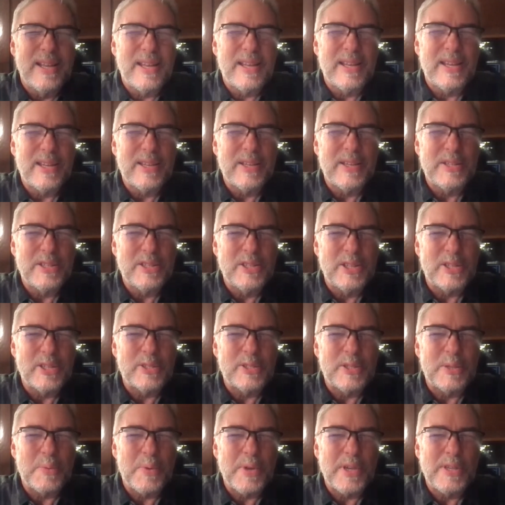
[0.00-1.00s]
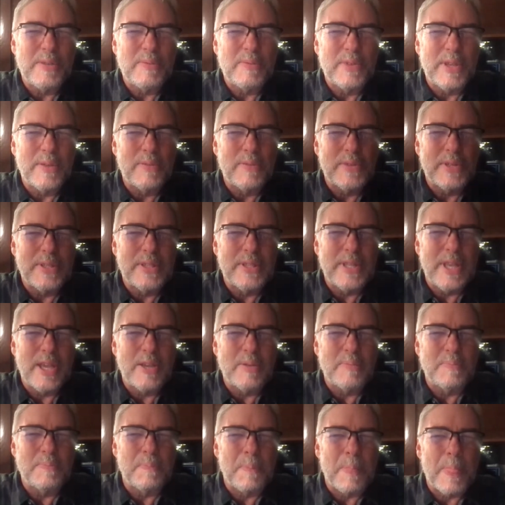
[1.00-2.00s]
uh, just the way you've gifted
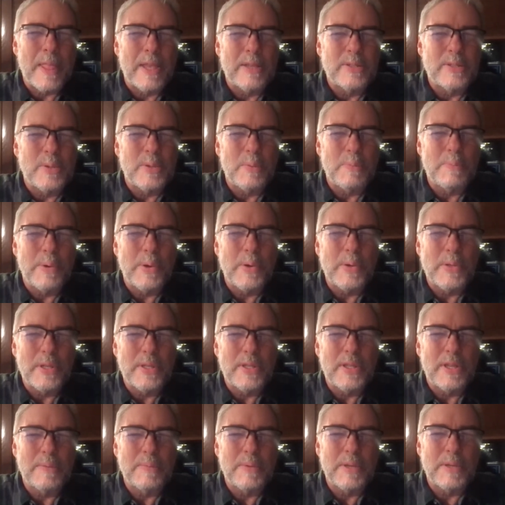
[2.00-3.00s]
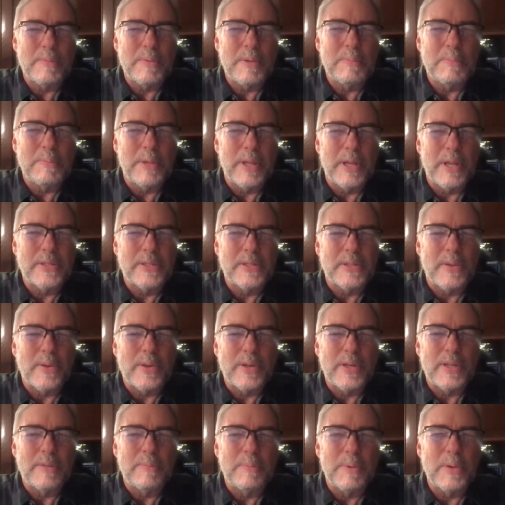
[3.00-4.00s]
them, so both of them can be blessed,
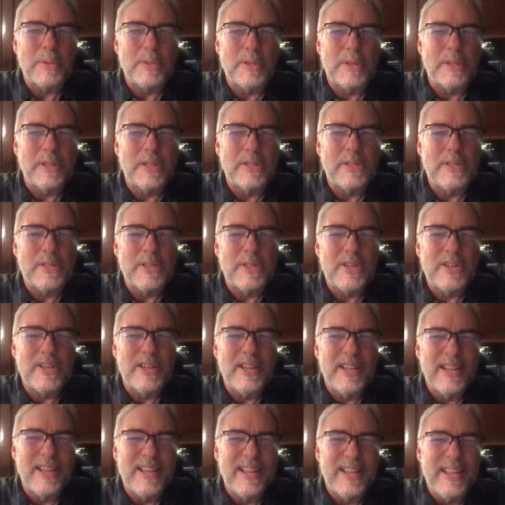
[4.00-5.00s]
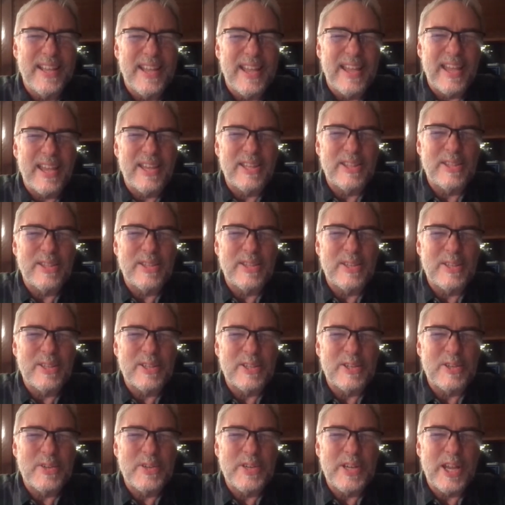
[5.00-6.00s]
Lord, both the listener and the
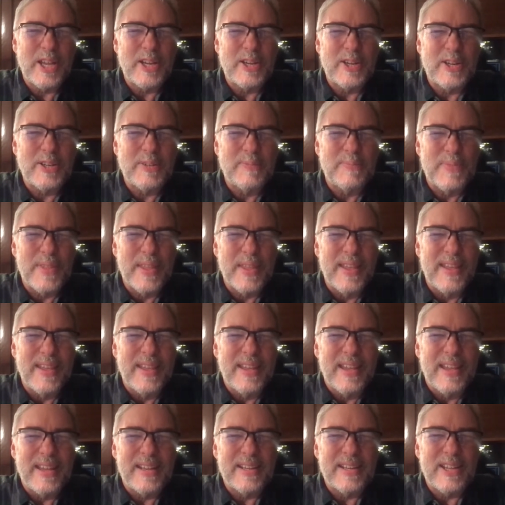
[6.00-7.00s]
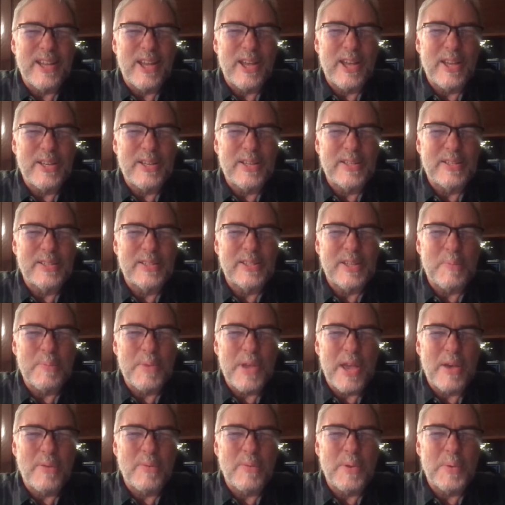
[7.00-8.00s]
creator. And God,
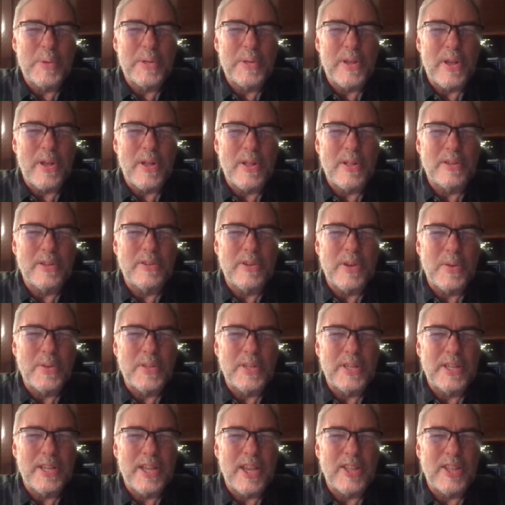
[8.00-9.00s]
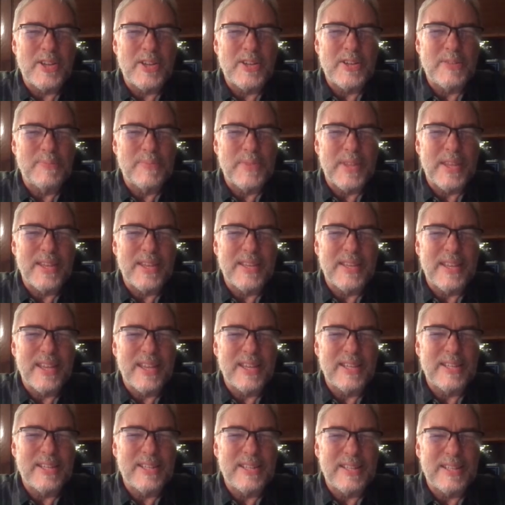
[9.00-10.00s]
somehow we would all grow together uh,
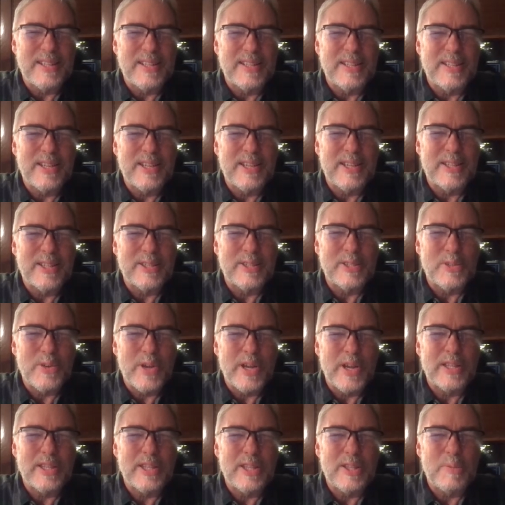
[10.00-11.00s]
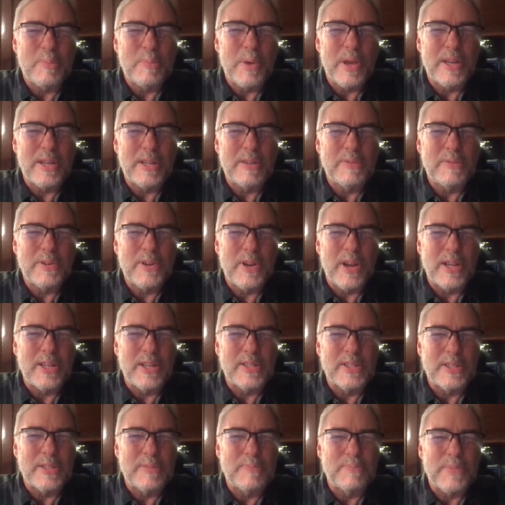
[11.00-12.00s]
and in the strength and the body of
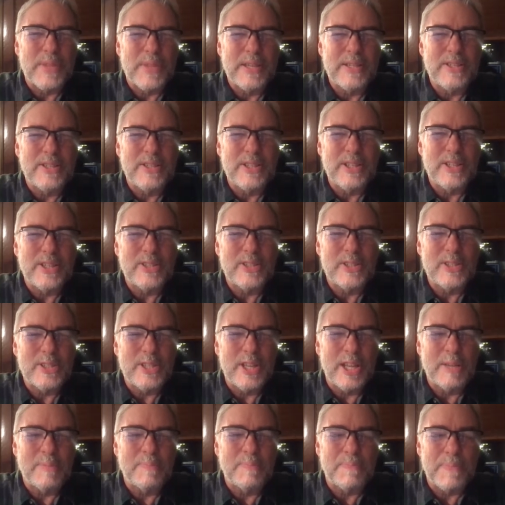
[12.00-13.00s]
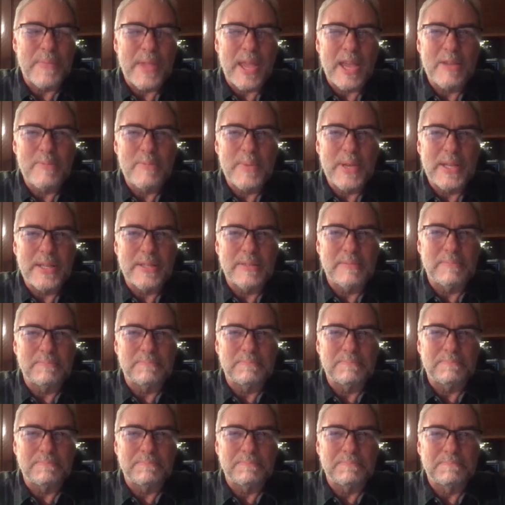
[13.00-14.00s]
Christ. In Jesus' name,
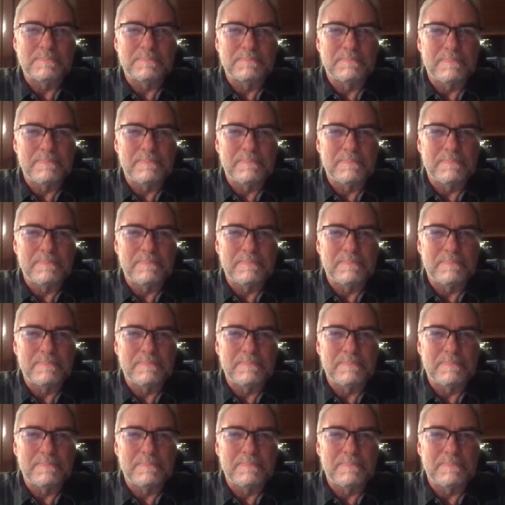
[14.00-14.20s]
amen.